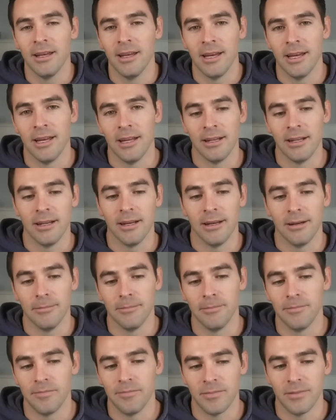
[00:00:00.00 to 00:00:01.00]
And,
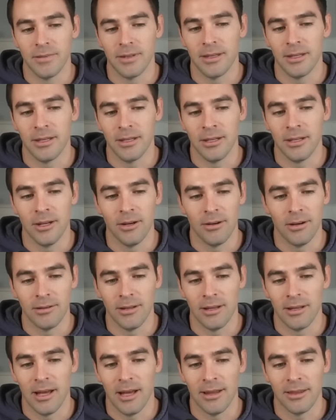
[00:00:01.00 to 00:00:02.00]

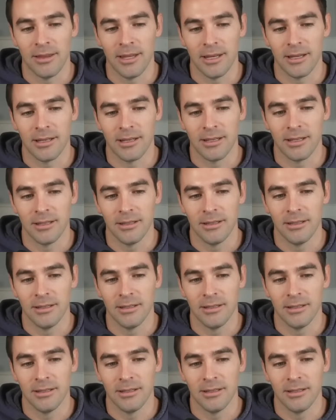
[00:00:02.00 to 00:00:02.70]
I think